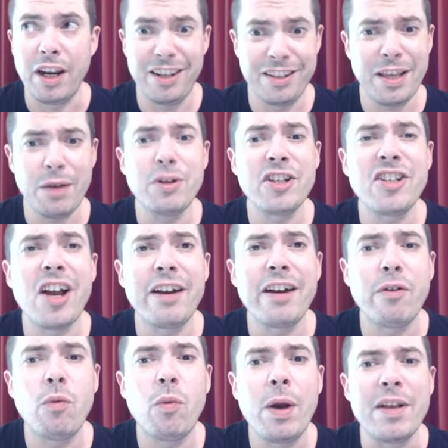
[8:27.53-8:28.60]
Because they were designed
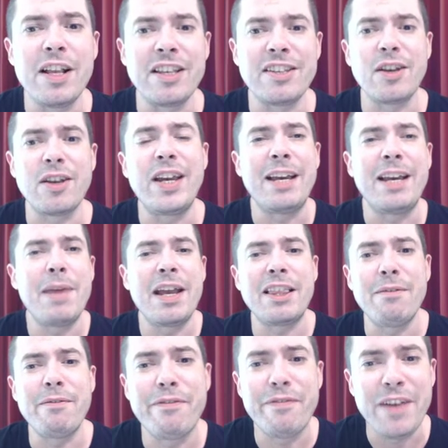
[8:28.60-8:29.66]
for women so he can make
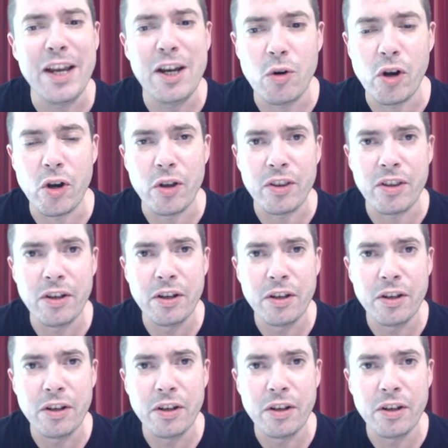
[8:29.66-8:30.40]
them feel good.